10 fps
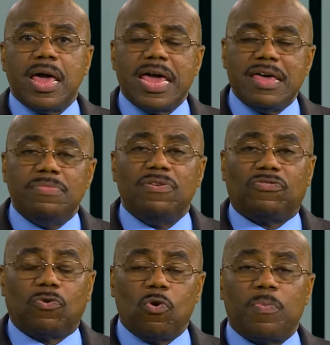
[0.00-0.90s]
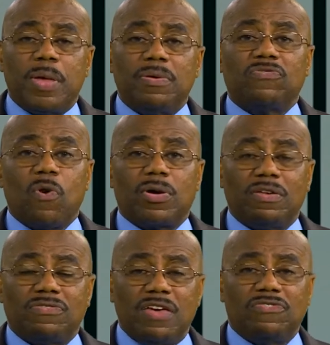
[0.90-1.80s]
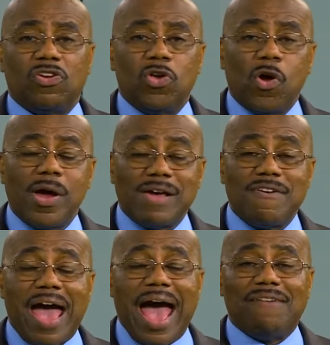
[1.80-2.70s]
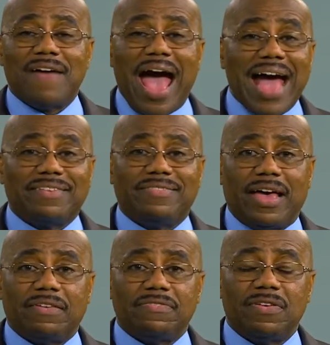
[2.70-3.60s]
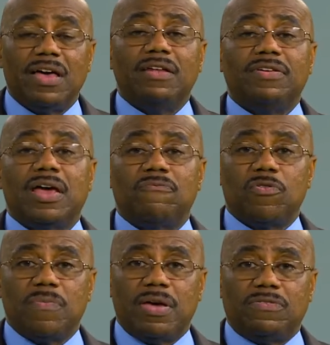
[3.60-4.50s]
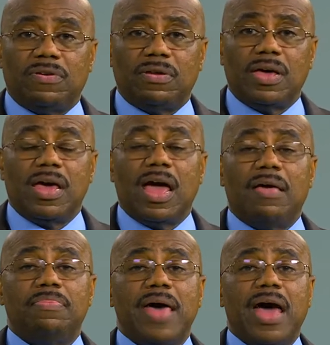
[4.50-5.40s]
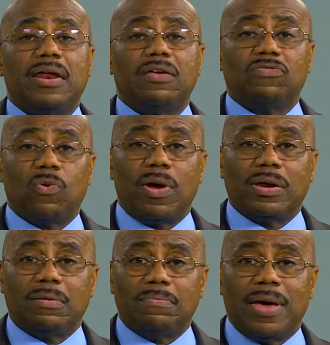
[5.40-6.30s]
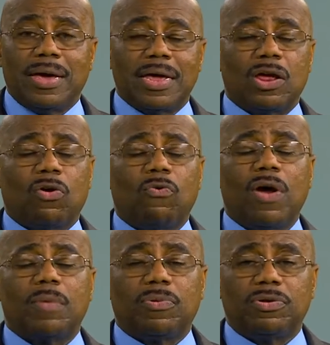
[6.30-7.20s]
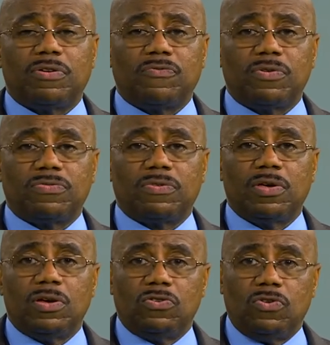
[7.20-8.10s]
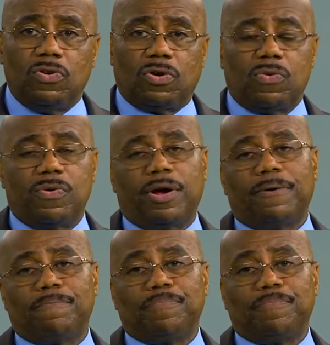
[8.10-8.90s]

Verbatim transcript: In this group, in this organization, you're going to have access to information, and that is going to make an incredible difference to your career.